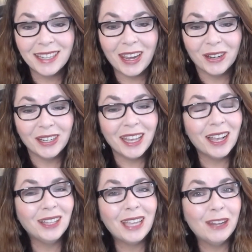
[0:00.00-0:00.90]

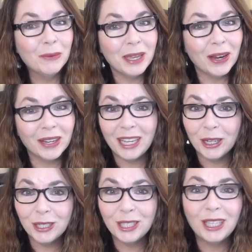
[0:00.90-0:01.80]
Ariel, and we are
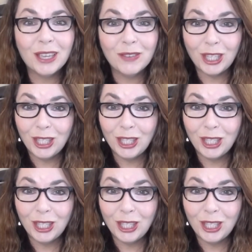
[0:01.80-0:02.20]
here to give